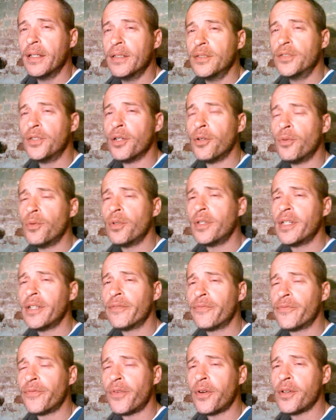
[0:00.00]
Joe would at
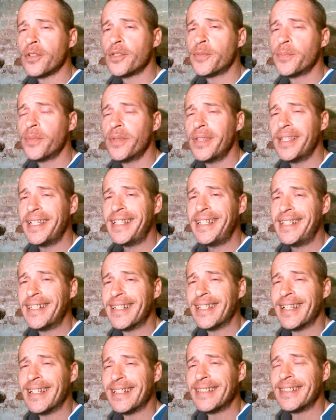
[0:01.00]
first plead
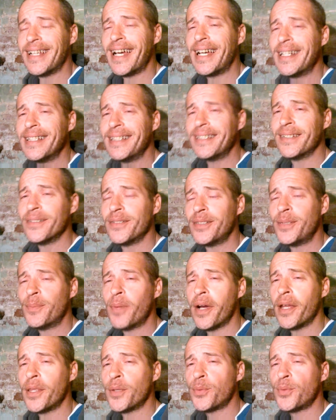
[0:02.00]
not guilty
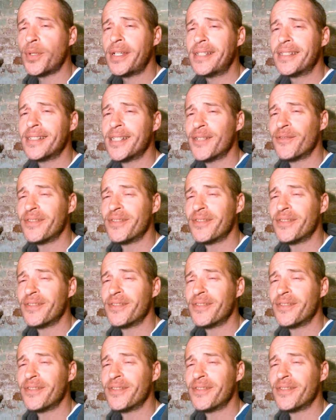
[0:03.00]
by the reason of